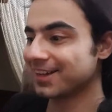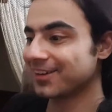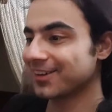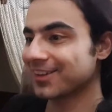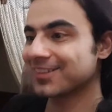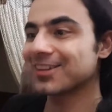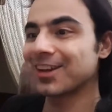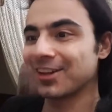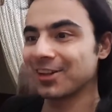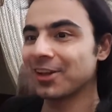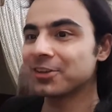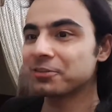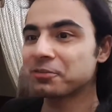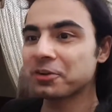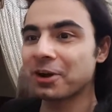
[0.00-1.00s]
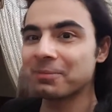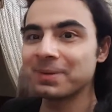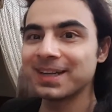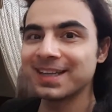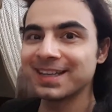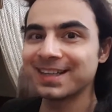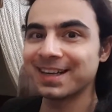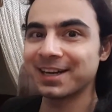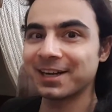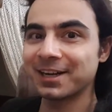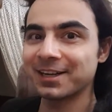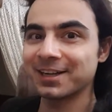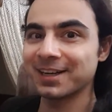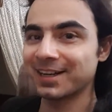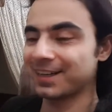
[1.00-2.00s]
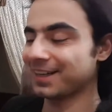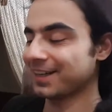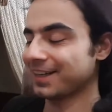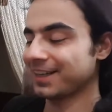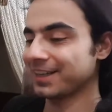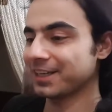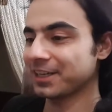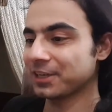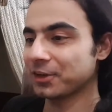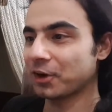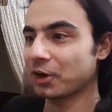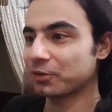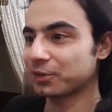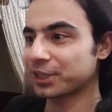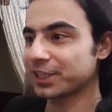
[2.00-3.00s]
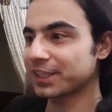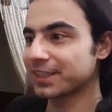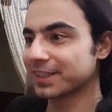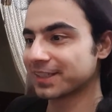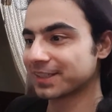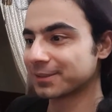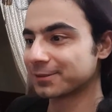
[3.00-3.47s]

Uh, a lot of comedy there, uh, Tini Howard.